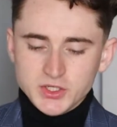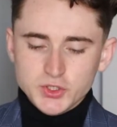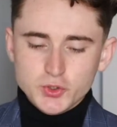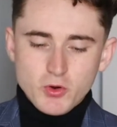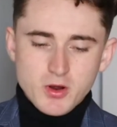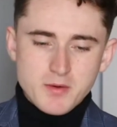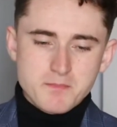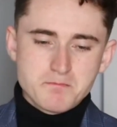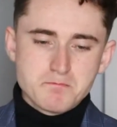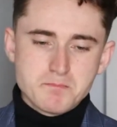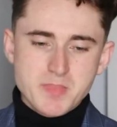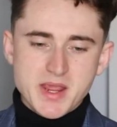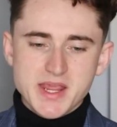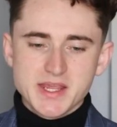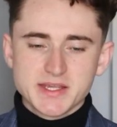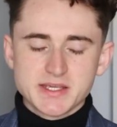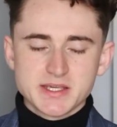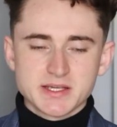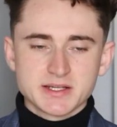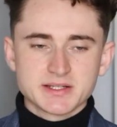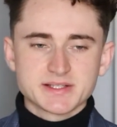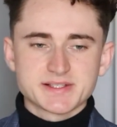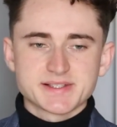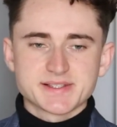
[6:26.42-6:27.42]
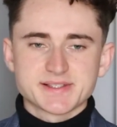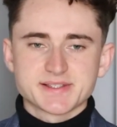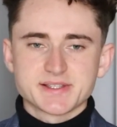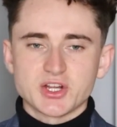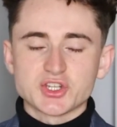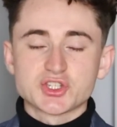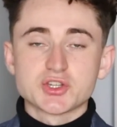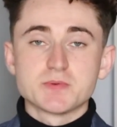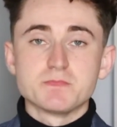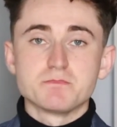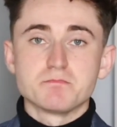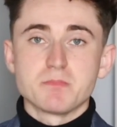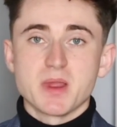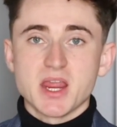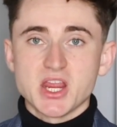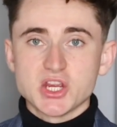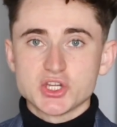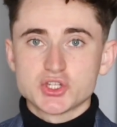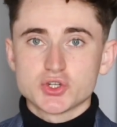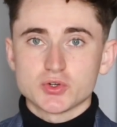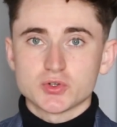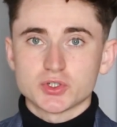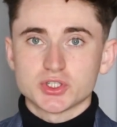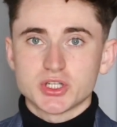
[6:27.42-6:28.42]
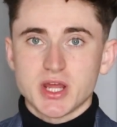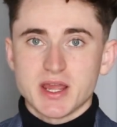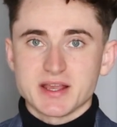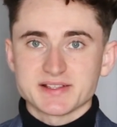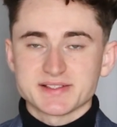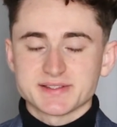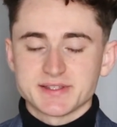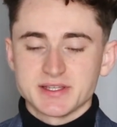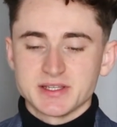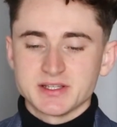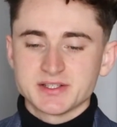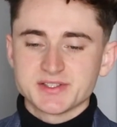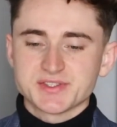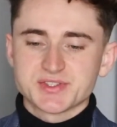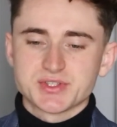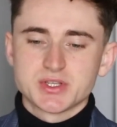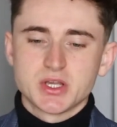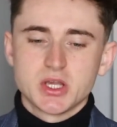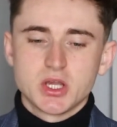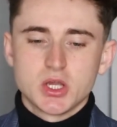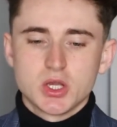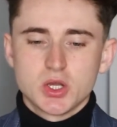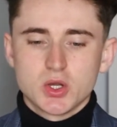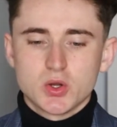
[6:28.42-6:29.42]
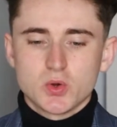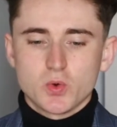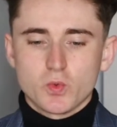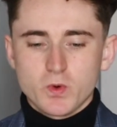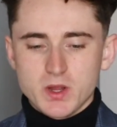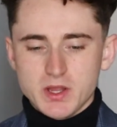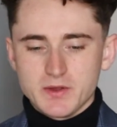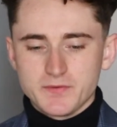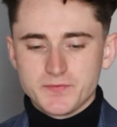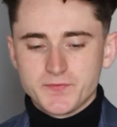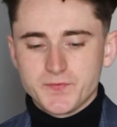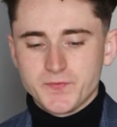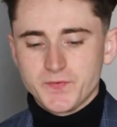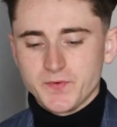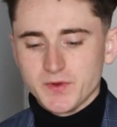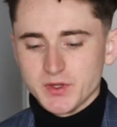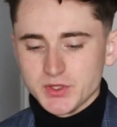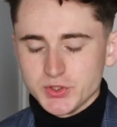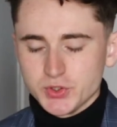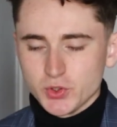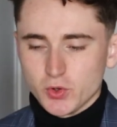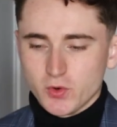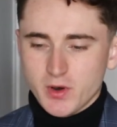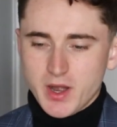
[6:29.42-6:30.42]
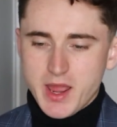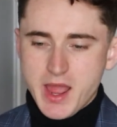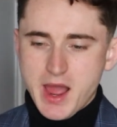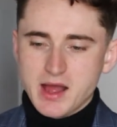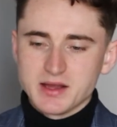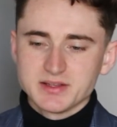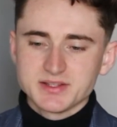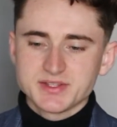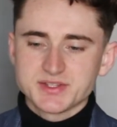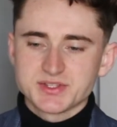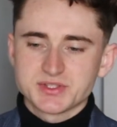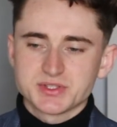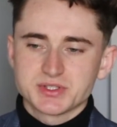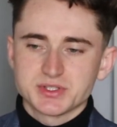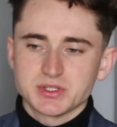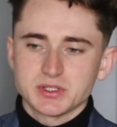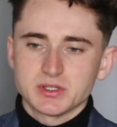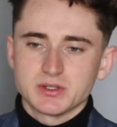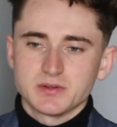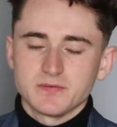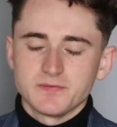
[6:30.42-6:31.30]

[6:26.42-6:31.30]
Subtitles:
you are making such major testings with your ads,